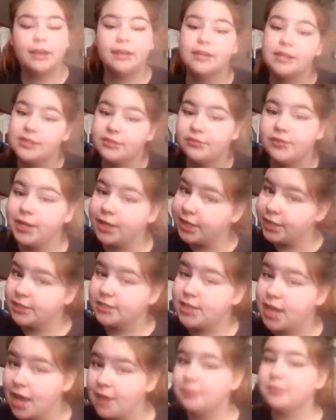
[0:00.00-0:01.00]
It is very
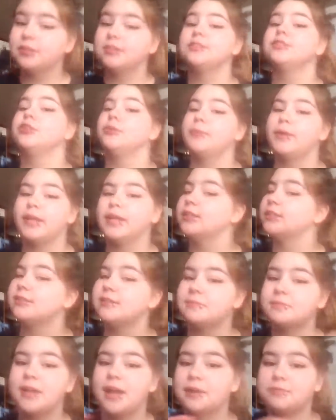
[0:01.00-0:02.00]
time consuming, and
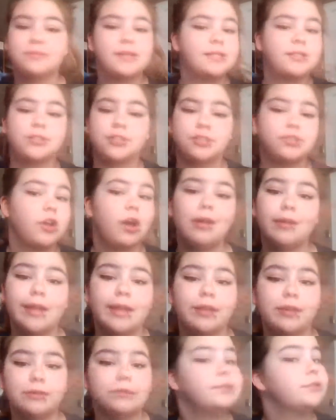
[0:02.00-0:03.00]
sometimes that's just all I do.